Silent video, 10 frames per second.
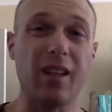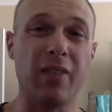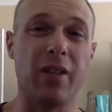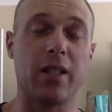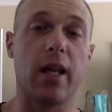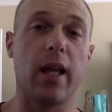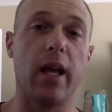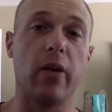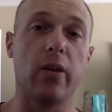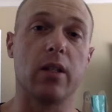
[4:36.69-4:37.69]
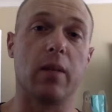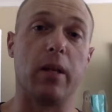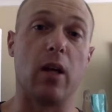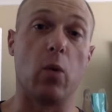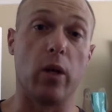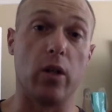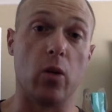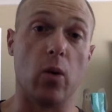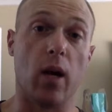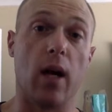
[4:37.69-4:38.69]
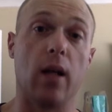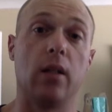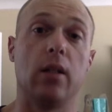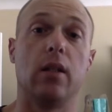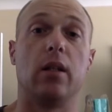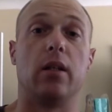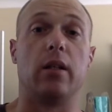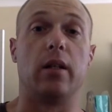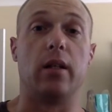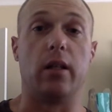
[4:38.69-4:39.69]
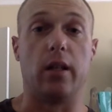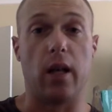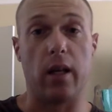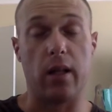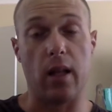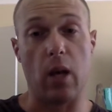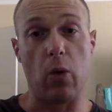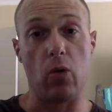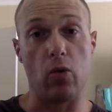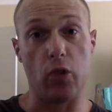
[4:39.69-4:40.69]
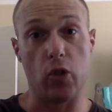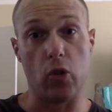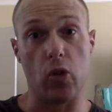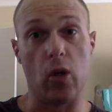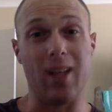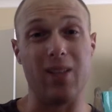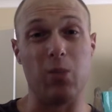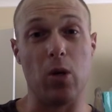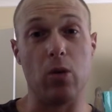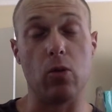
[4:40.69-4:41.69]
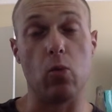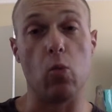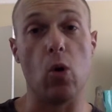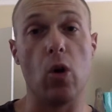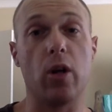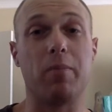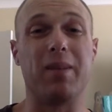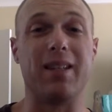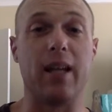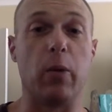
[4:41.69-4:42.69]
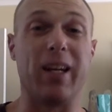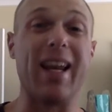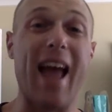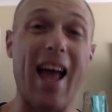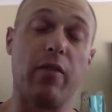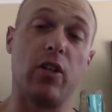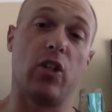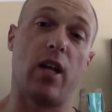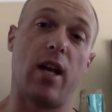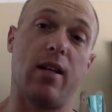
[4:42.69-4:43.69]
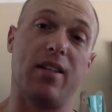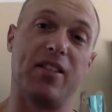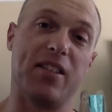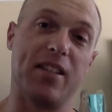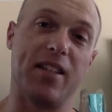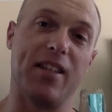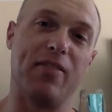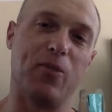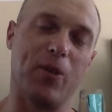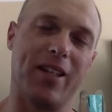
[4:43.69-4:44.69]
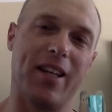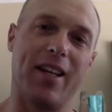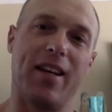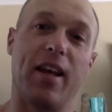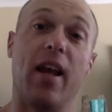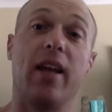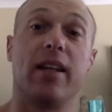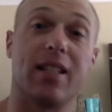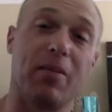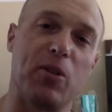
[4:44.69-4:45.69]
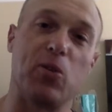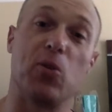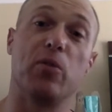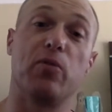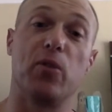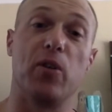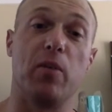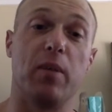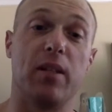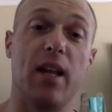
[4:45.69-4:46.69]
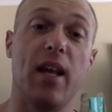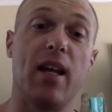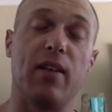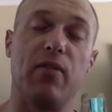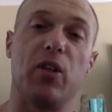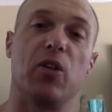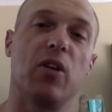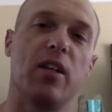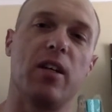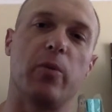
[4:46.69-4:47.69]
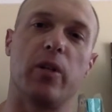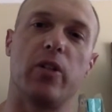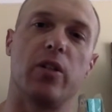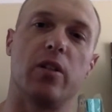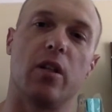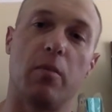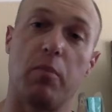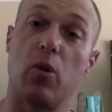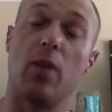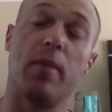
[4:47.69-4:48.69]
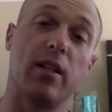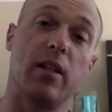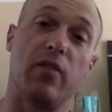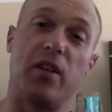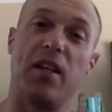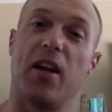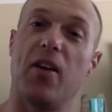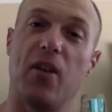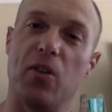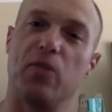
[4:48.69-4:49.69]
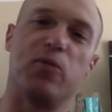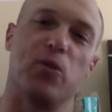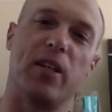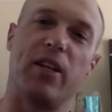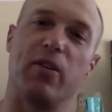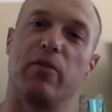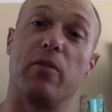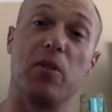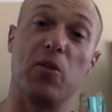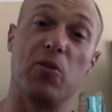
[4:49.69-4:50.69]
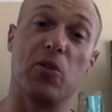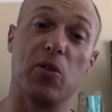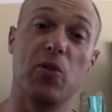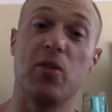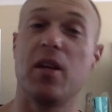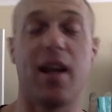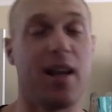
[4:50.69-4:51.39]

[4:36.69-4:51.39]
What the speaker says: If there's other areas, let me know where you are. The lower North Shore as well could work, but yeah, we can have a chat and see if we can get something sorted for you. But yeah, if you've got any questions, put them under the video. I look forward to hearing from you soon.